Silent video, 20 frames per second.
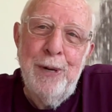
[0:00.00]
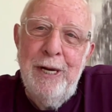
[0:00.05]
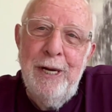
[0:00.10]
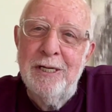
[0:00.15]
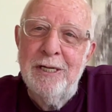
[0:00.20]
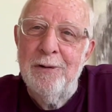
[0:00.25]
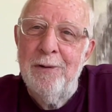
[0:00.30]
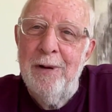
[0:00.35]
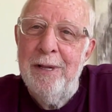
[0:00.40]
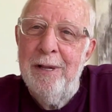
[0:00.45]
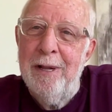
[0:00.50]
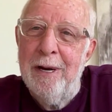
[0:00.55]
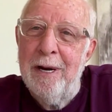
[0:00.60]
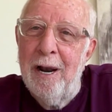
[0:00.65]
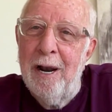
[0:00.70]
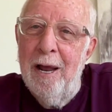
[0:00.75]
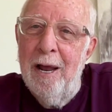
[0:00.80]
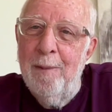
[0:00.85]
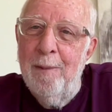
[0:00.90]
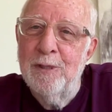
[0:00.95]
Peter in the
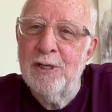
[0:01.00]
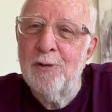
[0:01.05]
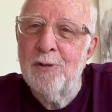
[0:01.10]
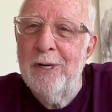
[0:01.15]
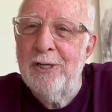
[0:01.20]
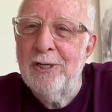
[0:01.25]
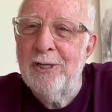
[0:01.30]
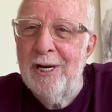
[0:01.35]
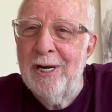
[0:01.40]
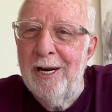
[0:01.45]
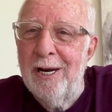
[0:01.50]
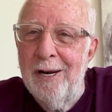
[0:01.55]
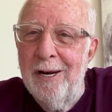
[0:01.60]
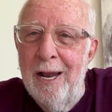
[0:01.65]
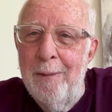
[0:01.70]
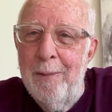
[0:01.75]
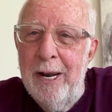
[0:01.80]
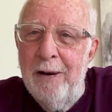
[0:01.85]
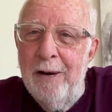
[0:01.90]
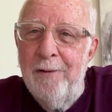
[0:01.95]
club switching
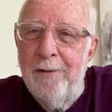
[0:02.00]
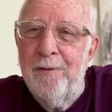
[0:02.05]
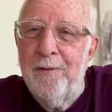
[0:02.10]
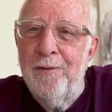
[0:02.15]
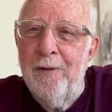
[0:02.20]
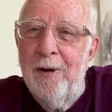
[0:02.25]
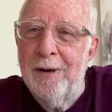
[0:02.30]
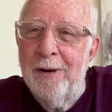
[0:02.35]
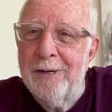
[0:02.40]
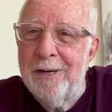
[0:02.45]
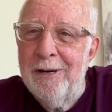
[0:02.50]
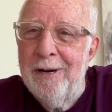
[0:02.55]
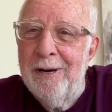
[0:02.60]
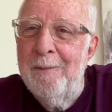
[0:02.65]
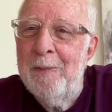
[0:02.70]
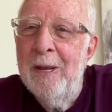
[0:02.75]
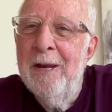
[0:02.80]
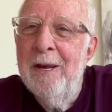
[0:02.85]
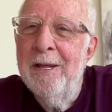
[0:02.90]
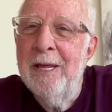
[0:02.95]
lemonade for
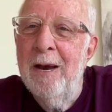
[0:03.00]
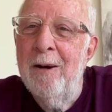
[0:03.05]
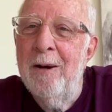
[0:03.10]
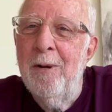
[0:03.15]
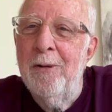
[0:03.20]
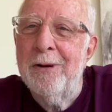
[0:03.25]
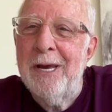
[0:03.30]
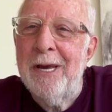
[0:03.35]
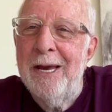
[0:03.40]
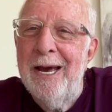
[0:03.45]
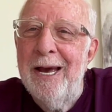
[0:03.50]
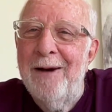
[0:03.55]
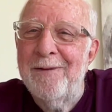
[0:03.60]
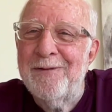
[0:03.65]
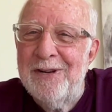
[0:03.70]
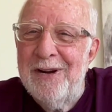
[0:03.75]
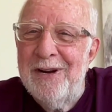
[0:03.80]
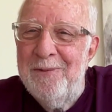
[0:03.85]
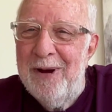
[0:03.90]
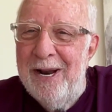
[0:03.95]
vodka. They were looking
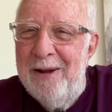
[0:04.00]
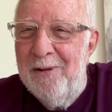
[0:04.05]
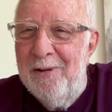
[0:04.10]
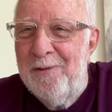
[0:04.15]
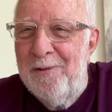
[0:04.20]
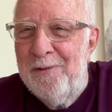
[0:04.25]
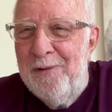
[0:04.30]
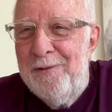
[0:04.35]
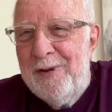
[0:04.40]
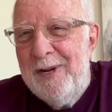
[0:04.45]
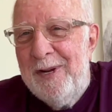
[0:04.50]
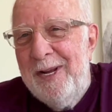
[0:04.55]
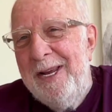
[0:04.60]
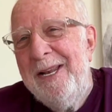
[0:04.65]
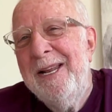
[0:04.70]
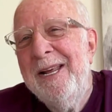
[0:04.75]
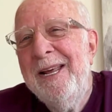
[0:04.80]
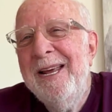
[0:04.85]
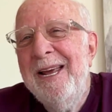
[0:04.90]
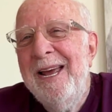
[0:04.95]
after him when he was
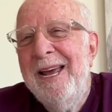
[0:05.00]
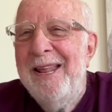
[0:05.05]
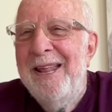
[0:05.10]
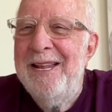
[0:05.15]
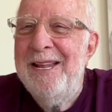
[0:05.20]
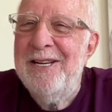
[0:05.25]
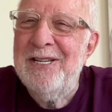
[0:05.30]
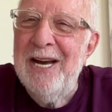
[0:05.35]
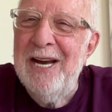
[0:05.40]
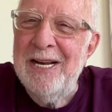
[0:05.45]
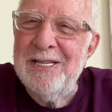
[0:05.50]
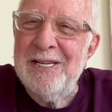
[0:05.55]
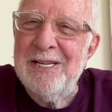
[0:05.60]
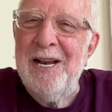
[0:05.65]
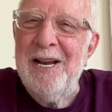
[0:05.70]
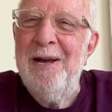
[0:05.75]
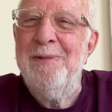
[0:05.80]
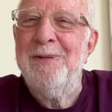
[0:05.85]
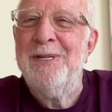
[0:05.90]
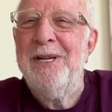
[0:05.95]
fifteen in the
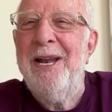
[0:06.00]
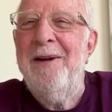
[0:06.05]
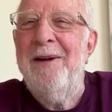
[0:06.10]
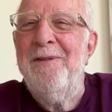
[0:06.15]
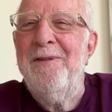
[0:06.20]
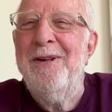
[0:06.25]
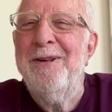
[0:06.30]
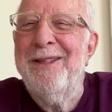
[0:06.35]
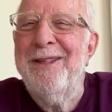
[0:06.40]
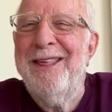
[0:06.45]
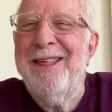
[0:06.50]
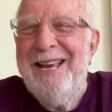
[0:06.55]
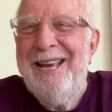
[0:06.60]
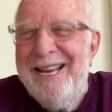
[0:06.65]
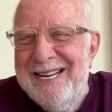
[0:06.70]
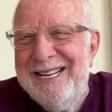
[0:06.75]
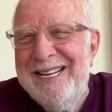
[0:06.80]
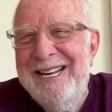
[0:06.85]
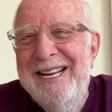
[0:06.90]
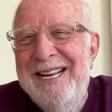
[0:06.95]
jazz clubs and
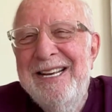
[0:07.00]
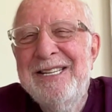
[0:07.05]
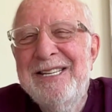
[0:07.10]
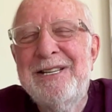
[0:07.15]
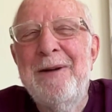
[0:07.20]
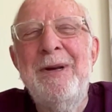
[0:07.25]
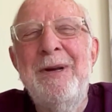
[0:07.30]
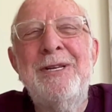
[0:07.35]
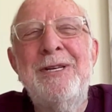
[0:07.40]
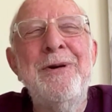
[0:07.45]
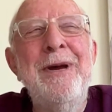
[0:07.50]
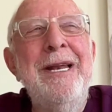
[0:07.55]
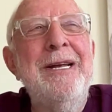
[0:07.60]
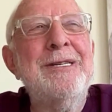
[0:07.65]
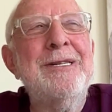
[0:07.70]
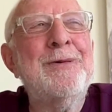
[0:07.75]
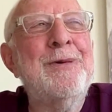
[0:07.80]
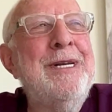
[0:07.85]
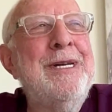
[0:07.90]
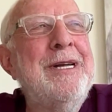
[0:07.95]
everything. So
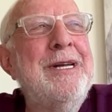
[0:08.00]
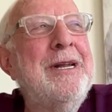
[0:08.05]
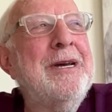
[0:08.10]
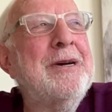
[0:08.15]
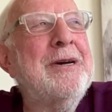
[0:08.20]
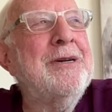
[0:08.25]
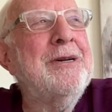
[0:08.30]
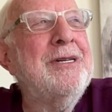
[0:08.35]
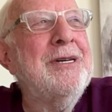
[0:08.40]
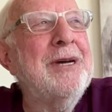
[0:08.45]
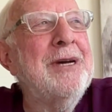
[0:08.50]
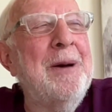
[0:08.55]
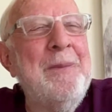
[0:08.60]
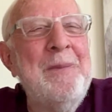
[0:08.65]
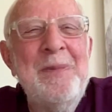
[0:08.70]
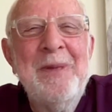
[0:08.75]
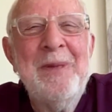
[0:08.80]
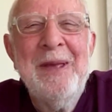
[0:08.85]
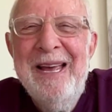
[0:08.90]
between us, we did a good job.